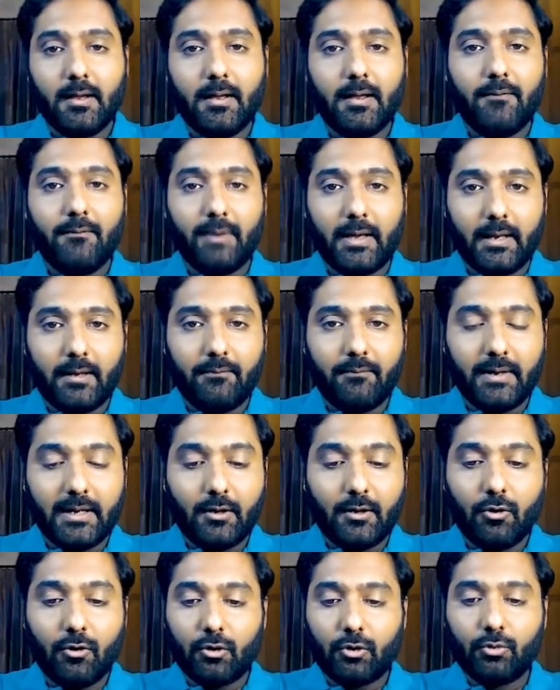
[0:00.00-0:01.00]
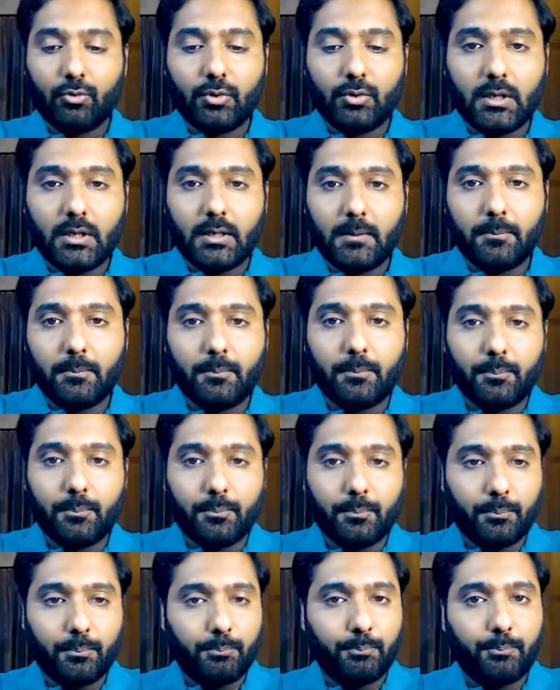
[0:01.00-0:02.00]
When we go to the
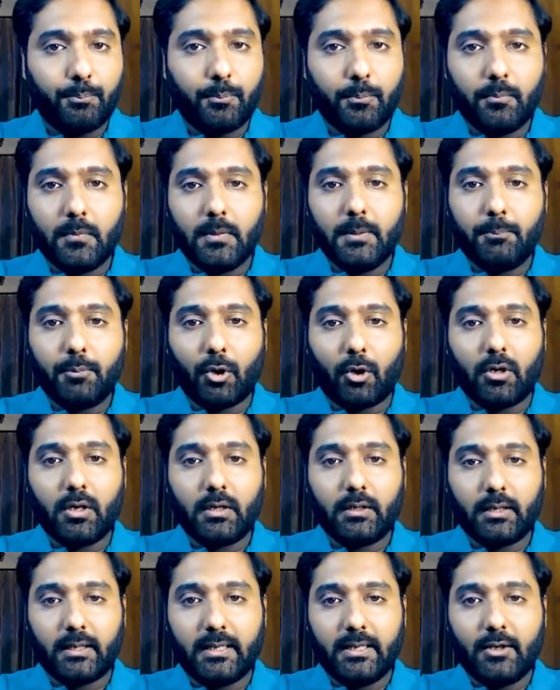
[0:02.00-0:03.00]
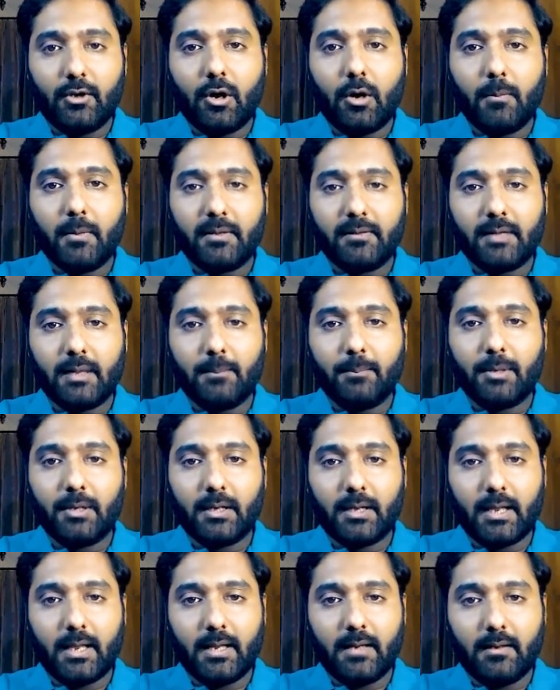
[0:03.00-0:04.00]
product ecom example,
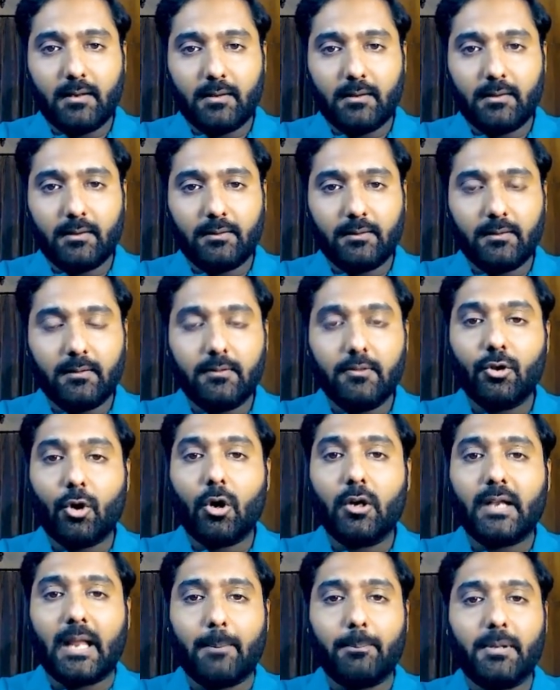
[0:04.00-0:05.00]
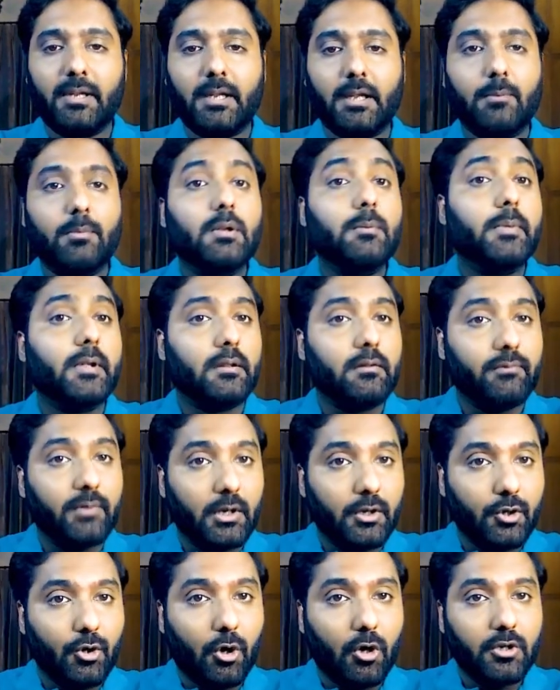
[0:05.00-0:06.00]
again, this is not applicable because we
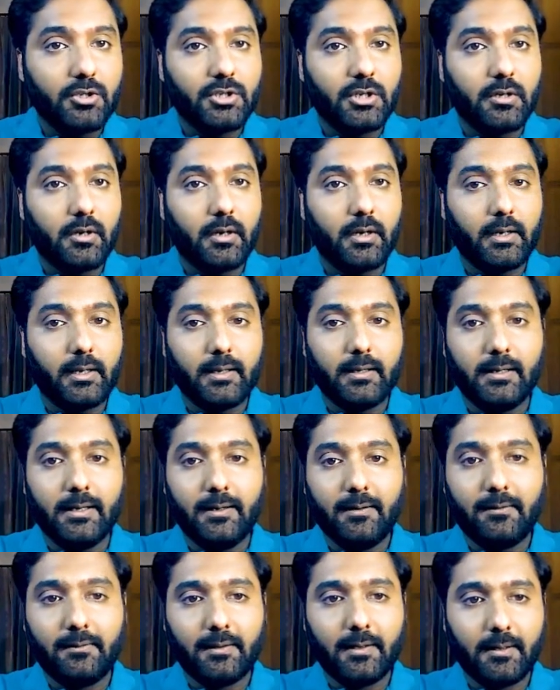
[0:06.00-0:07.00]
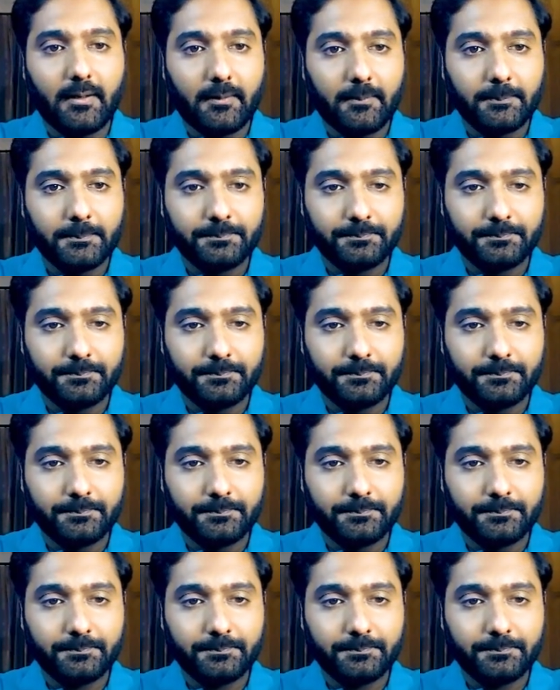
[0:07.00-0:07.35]
are not generating leads there.